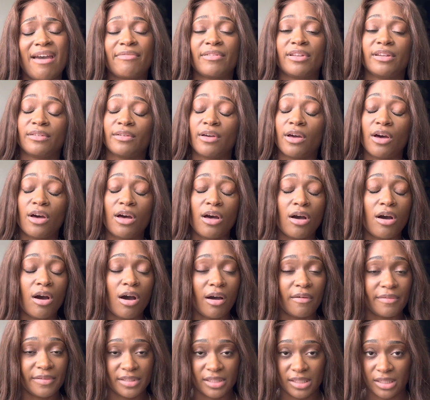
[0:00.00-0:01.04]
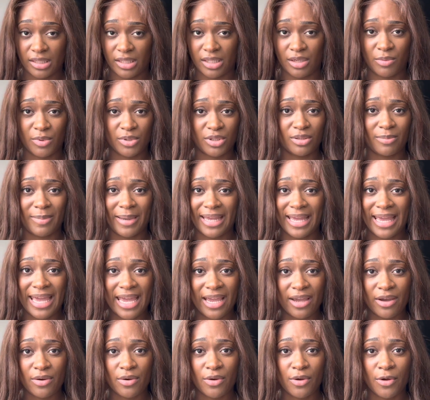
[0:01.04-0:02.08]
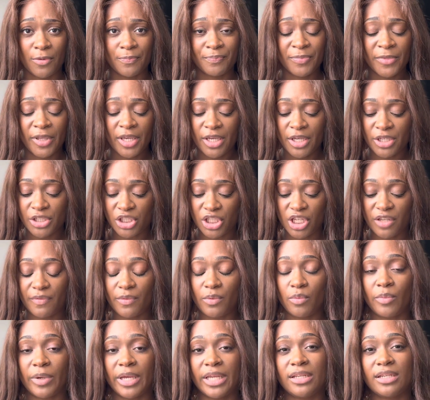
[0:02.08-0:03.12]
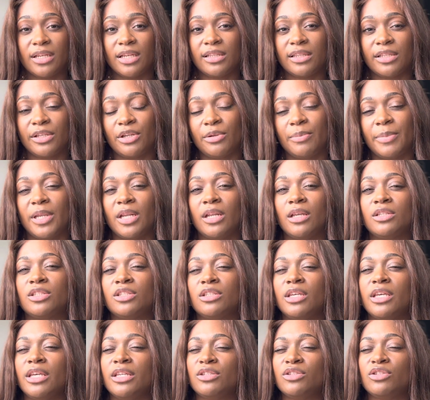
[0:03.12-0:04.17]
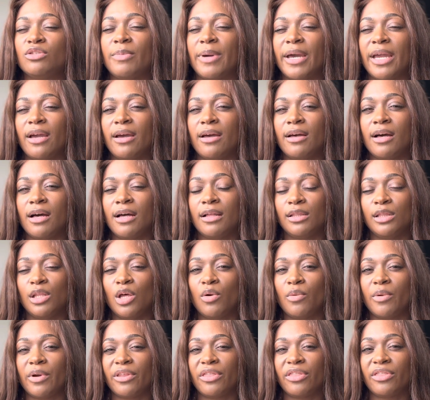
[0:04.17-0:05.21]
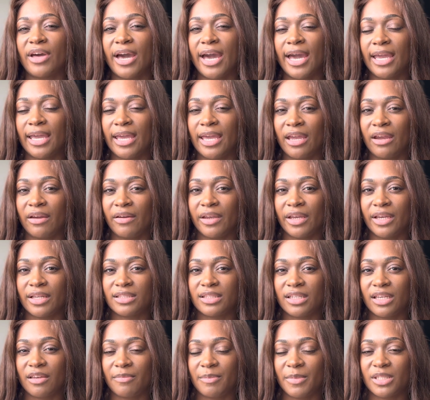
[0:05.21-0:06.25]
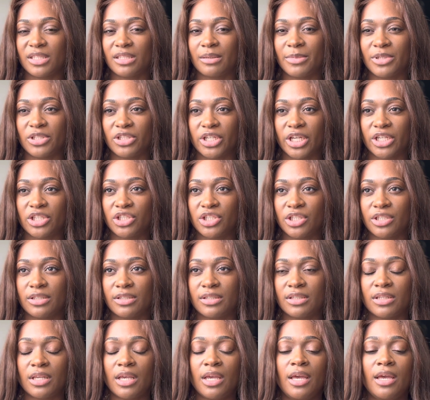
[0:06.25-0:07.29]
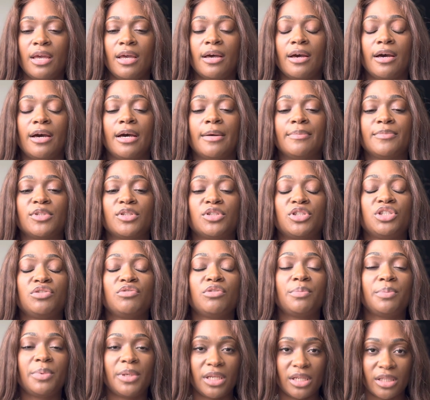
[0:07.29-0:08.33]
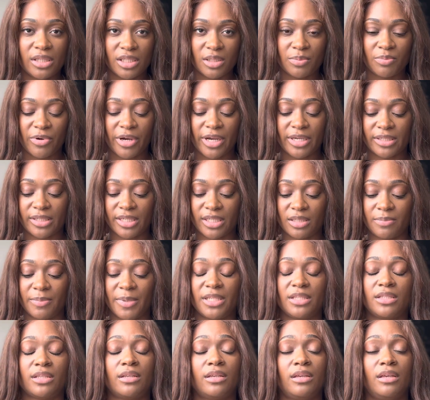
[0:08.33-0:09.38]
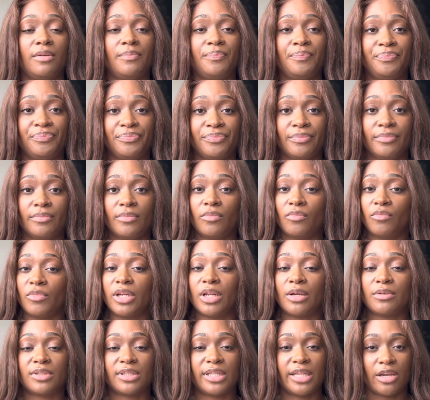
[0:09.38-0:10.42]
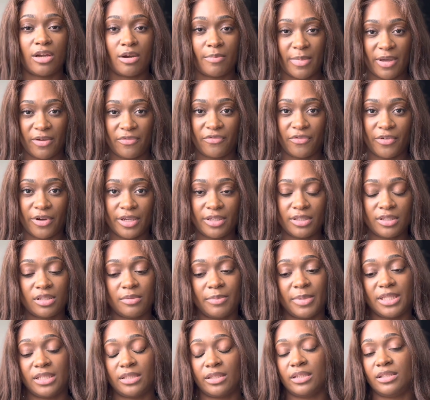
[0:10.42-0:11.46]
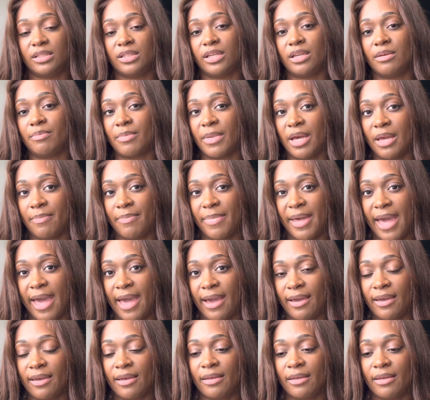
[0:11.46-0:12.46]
and obviously than it was on my ankle. She even went a little bit into my lower thigh area to give me some injections. So she repeated this process basically when I was laying on my front, so basically to get my back